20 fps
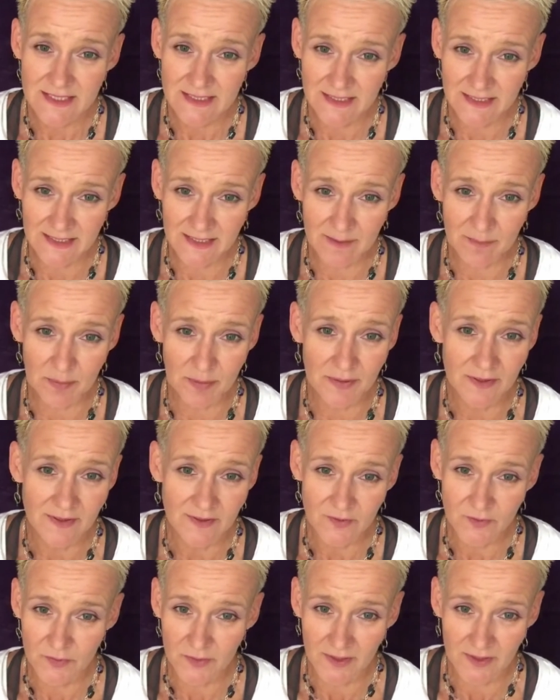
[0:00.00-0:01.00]
sleep,
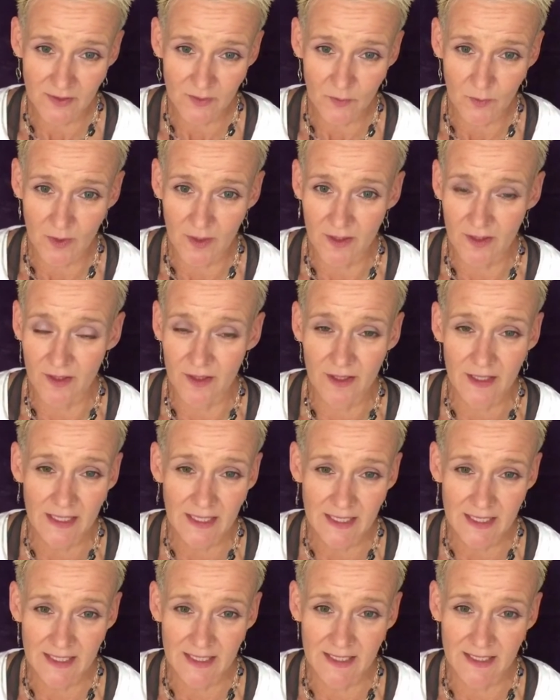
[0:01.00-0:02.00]
drink your
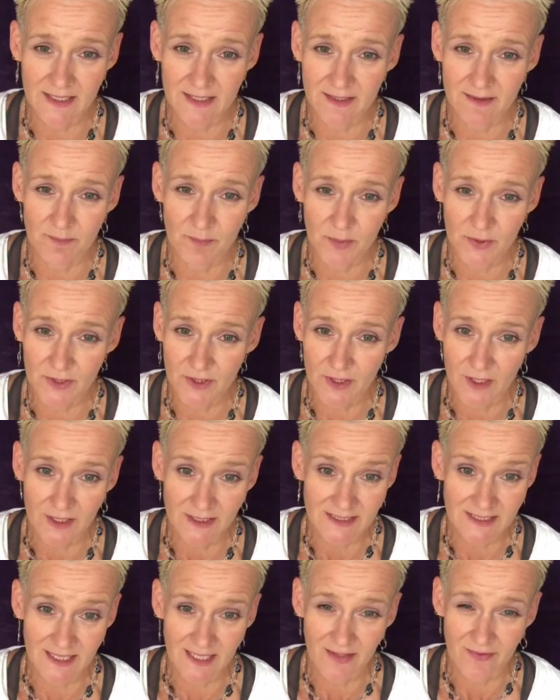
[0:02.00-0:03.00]
water, and put it all
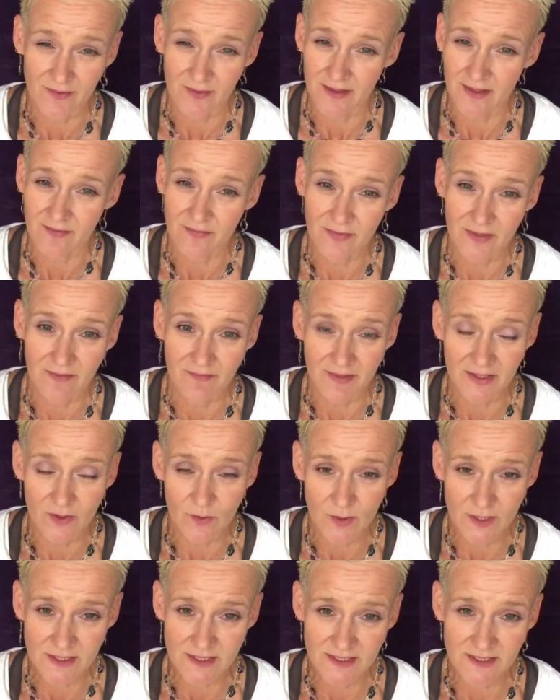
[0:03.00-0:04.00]
together. If you have any
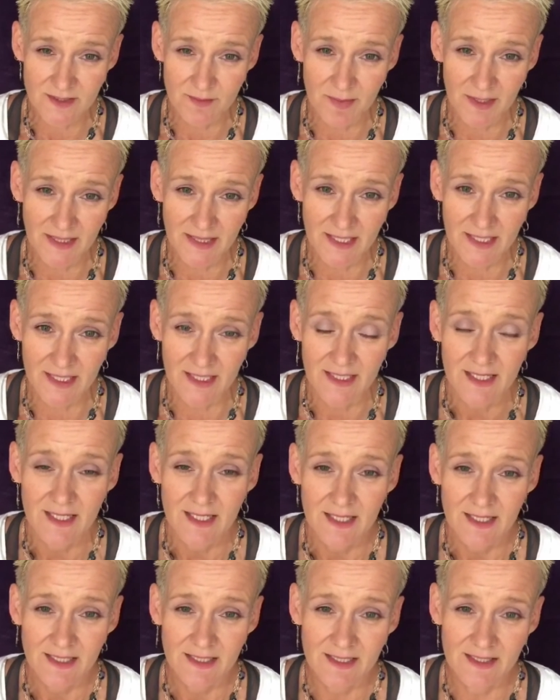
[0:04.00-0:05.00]
questions about that,
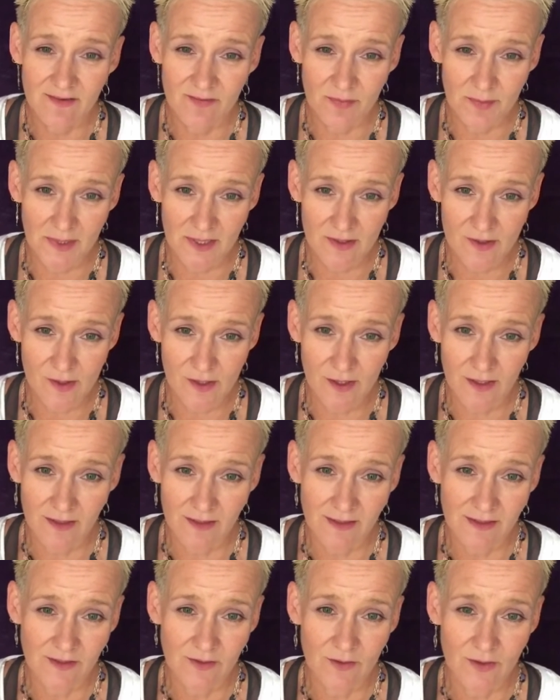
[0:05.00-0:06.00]
give me a
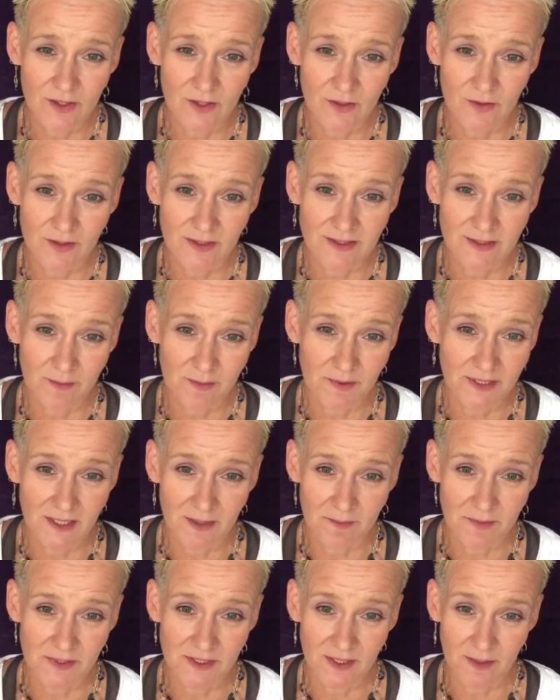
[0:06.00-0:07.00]
call. You can go to
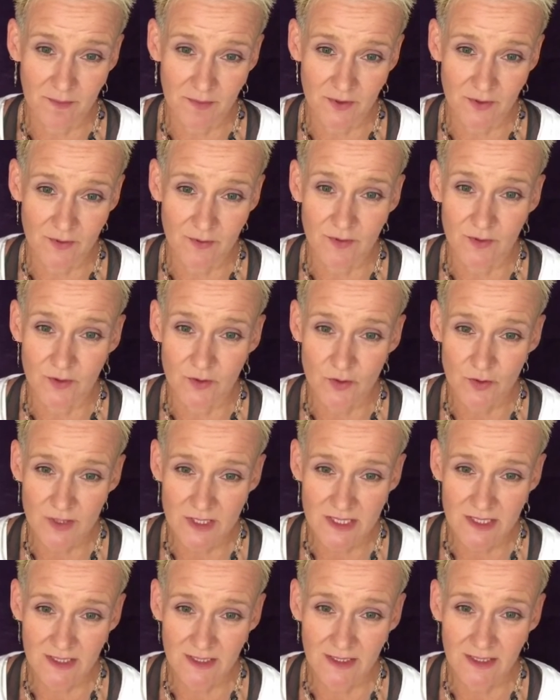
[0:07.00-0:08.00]

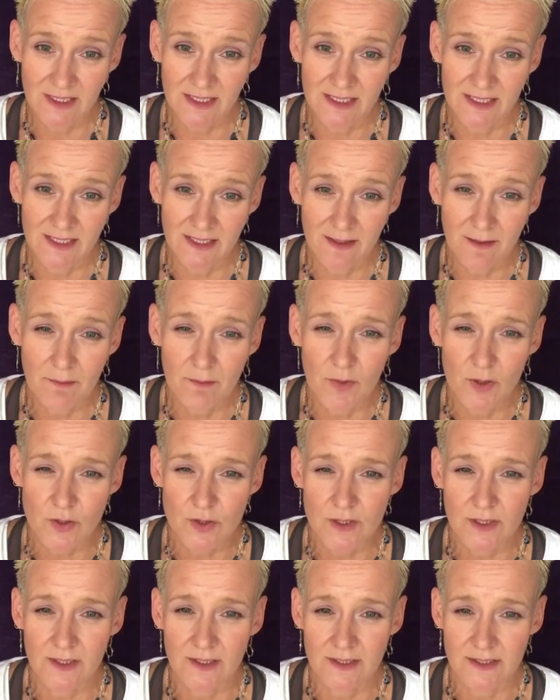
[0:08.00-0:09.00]

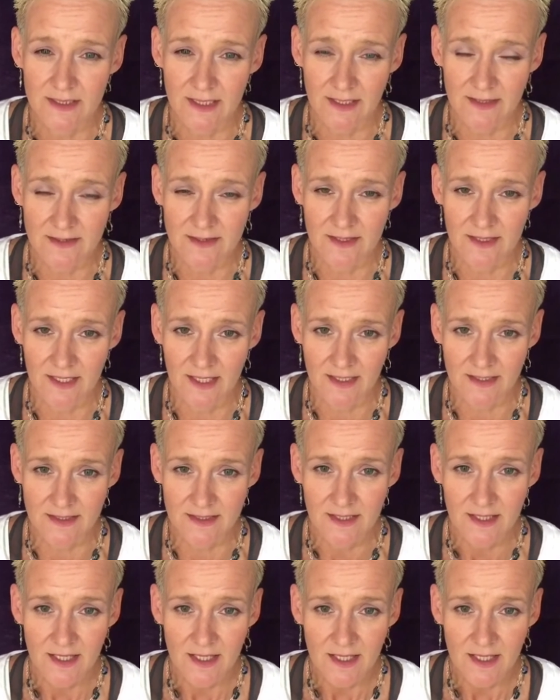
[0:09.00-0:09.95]
www.nutritioninmotion.net